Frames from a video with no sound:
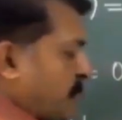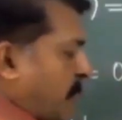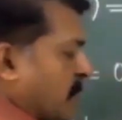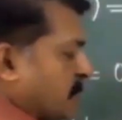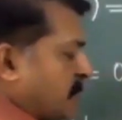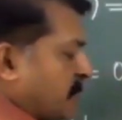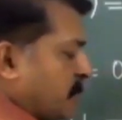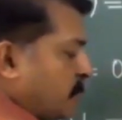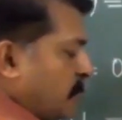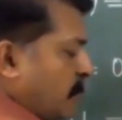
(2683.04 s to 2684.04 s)

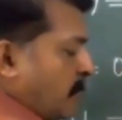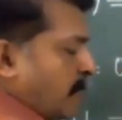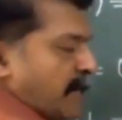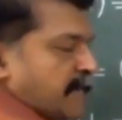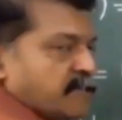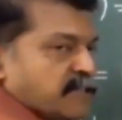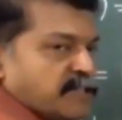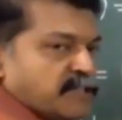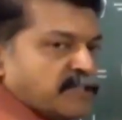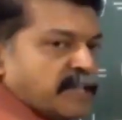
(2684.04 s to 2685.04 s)
positive, minus h
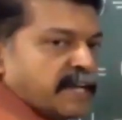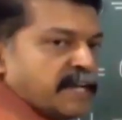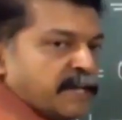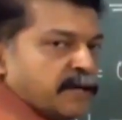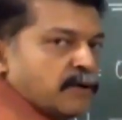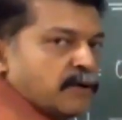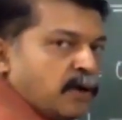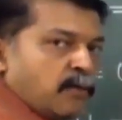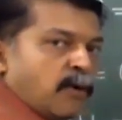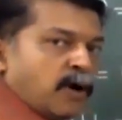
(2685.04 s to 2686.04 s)
is negative.
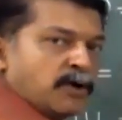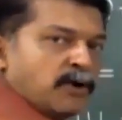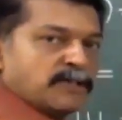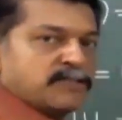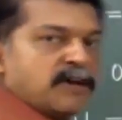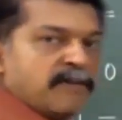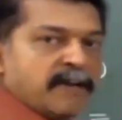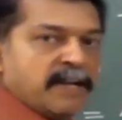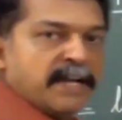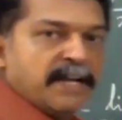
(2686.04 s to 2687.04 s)
Modulus of a
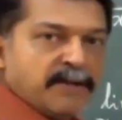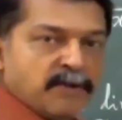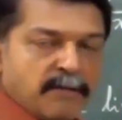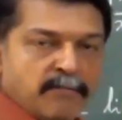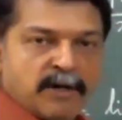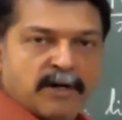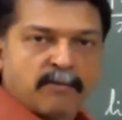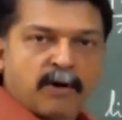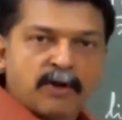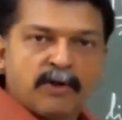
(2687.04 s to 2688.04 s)
negative number,
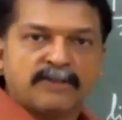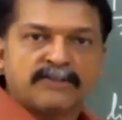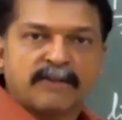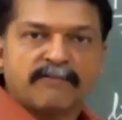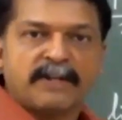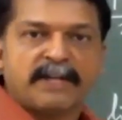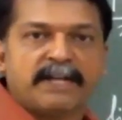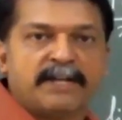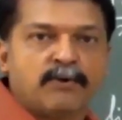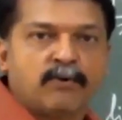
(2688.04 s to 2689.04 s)
modulus of a
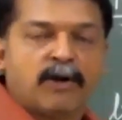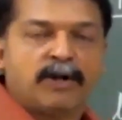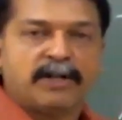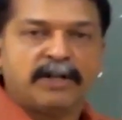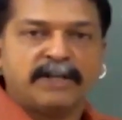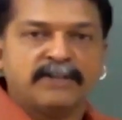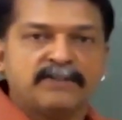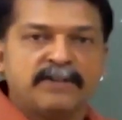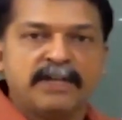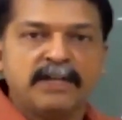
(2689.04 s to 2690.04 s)
negative quantity is
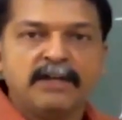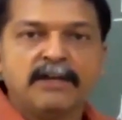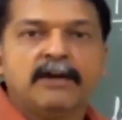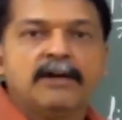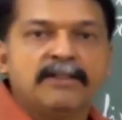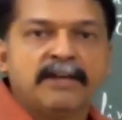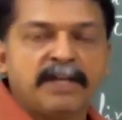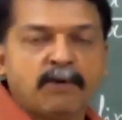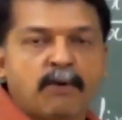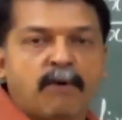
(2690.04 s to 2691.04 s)
the
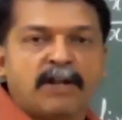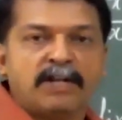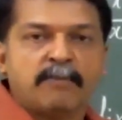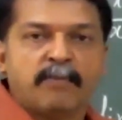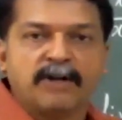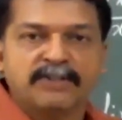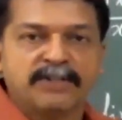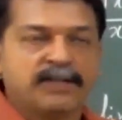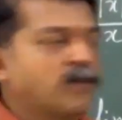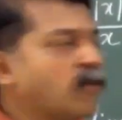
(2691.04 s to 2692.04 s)
equivalent
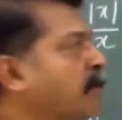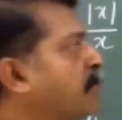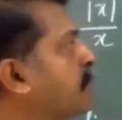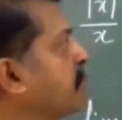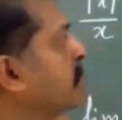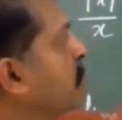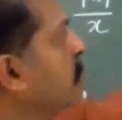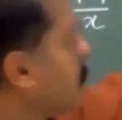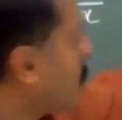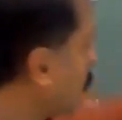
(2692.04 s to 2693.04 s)
positive quantity.
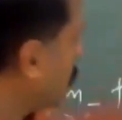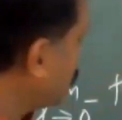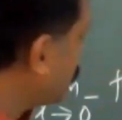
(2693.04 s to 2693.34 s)
Modulus